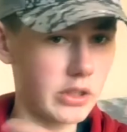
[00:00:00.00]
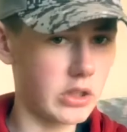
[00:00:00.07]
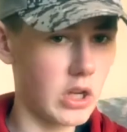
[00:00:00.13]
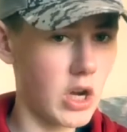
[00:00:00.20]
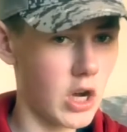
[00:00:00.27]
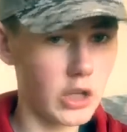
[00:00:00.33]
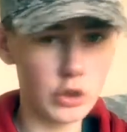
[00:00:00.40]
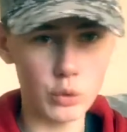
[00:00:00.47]

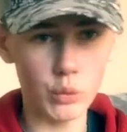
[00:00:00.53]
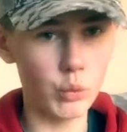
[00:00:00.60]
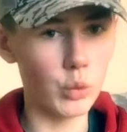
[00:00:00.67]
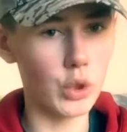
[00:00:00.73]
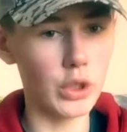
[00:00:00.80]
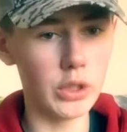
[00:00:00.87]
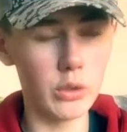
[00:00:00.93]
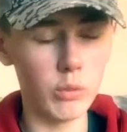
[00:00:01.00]
docks,
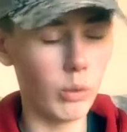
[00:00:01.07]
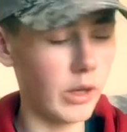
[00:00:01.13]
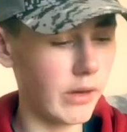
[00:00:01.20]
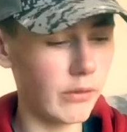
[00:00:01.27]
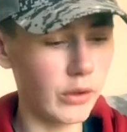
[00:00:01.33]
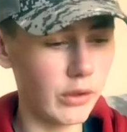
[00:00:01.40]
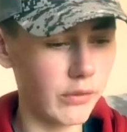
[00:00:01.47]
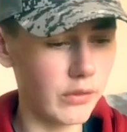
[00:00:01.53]
wood,
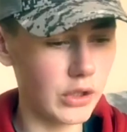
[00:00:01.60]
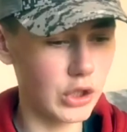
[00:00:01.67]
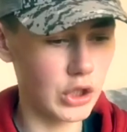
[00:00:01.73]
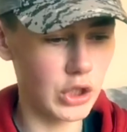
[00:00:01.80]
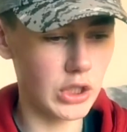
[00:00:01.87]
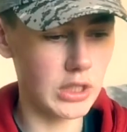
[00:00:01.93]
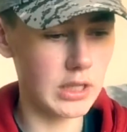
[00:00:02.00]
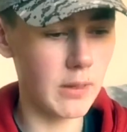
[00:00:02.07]
whatever you're
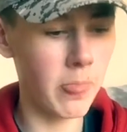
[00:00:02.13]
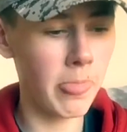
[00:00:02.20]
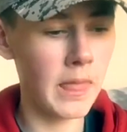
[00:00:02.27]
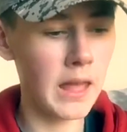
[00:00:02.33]
fishing,